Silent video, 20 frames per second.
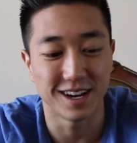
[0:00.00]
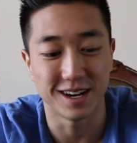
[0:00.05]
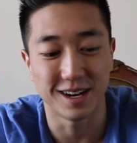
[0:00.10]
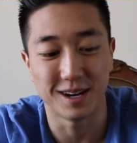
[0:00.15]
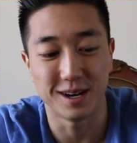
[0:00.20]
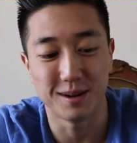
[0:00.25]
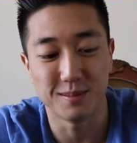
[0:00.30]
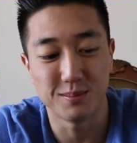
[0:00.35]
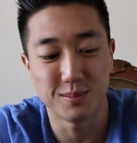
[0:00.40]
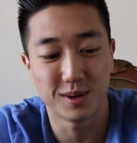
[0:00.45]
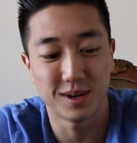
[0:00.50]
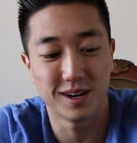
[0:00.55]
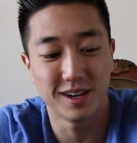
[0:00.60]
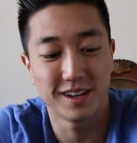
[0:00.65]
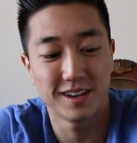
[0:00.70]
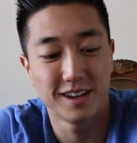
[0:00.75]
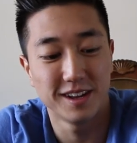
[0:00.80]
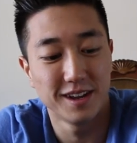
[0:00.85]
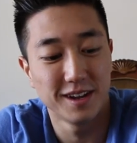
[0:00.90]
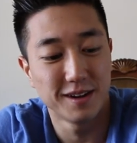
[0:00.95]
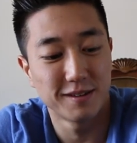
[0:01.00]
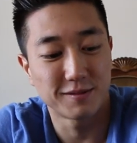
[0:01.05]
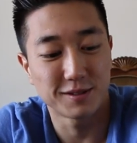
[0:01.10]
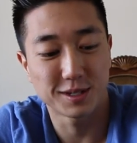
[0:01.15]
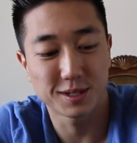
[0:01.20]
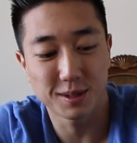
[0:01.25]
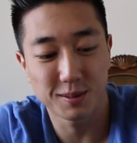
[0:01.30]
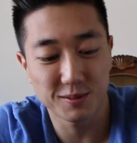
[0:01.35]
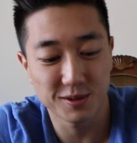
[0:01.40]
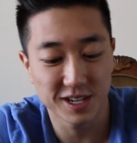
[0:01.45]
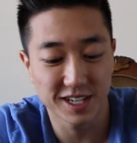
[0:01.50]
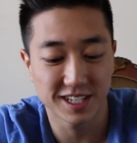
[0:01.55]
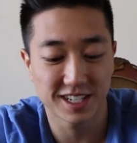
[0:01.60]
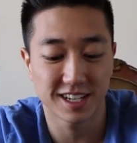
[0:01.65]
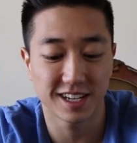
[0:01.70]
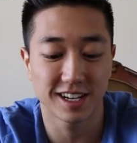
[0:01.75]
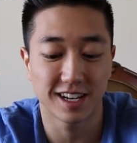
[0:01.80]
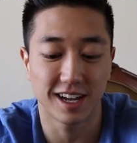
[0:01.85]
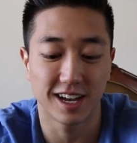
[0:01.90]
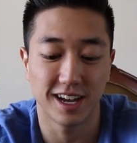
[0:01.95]
but for some
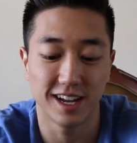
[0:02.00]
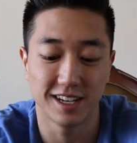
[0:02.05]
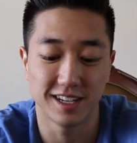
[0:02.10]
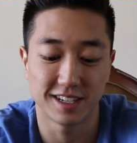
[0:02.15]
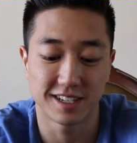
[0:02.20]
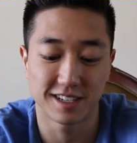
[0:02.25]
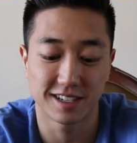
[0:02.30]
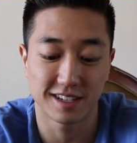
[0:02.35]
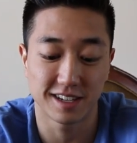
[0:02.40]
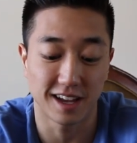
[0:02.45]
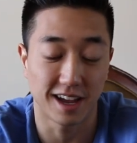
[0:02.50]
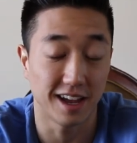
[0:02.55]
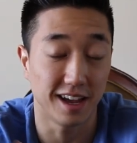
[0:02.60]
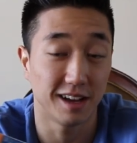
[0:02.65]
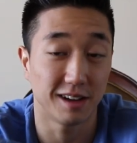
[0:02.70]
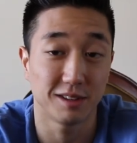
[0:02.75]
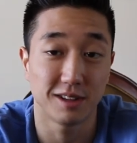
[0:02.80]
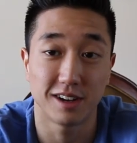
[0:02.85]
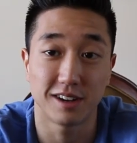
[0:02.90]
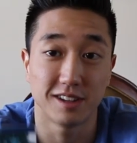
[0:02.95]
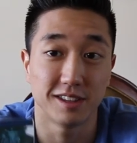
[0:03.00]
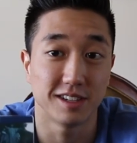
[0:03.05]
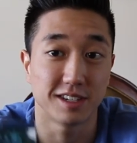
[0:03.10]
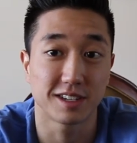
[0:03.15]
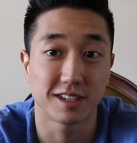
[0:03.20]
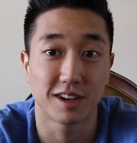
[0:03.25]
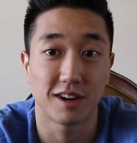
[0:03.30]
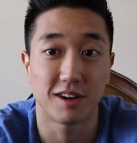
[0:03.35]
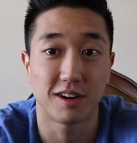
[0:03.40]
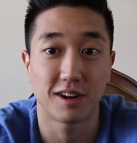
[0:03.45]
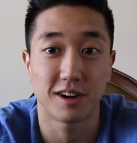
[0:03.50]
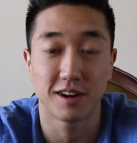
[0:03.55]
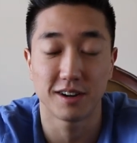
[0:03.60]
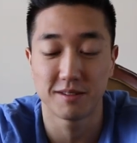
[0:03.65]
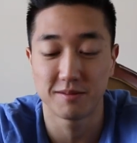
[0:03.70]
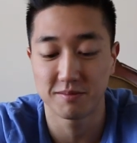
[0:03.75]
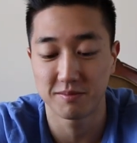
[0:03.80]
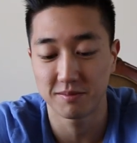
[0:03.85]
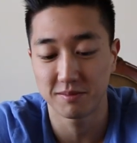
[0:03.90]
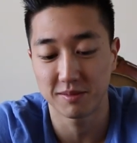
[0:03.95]
reason, I held onto this
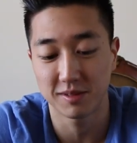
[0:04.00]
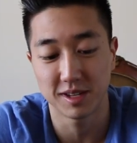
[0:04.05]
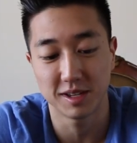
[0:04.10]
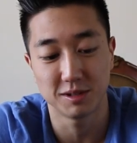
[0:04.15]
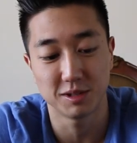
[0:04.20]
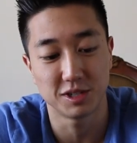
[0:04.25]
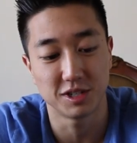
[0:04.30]
card. it